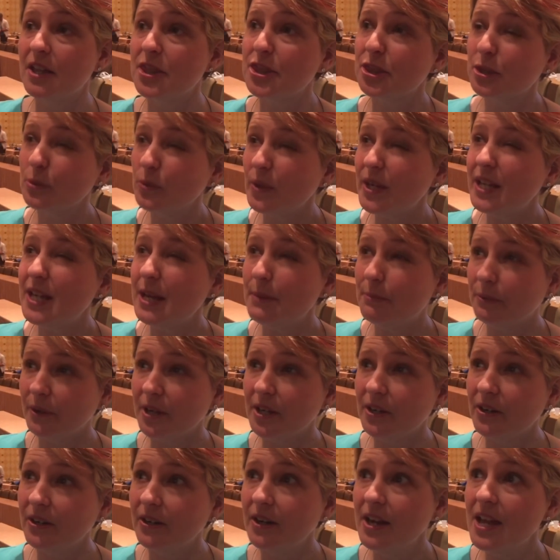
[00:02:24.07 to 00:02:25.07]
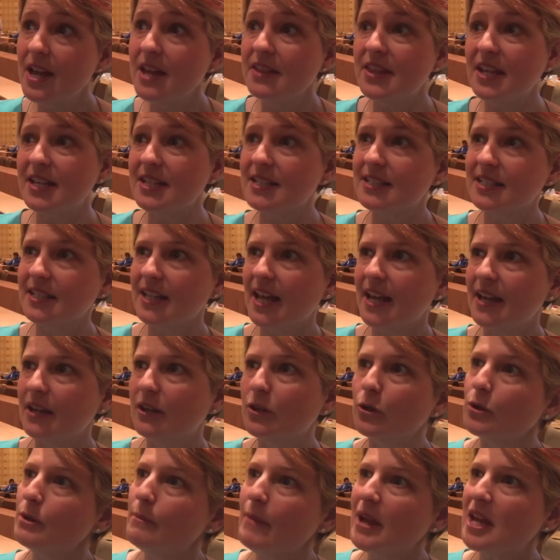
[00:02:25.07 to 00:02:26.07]
a 3D printer that is
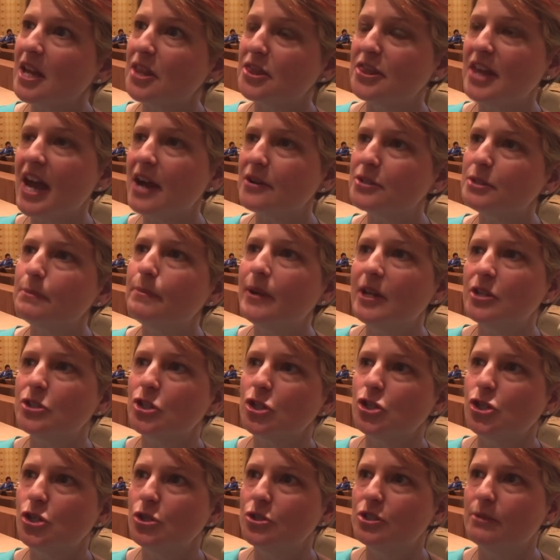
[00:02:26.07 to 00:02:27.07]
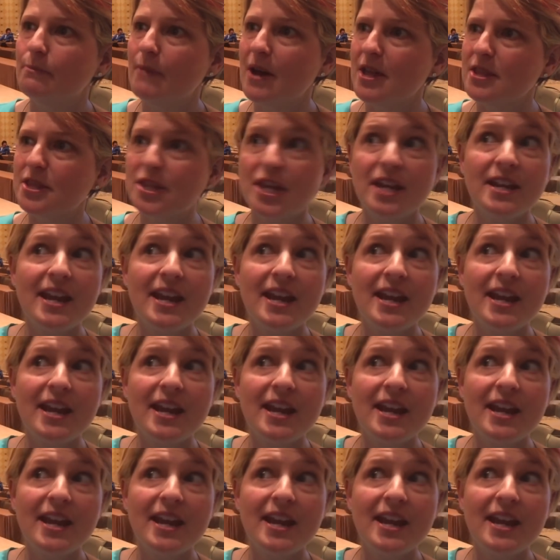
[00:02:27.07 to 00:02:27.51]
like going to make 1,000 pairs of shoes a month,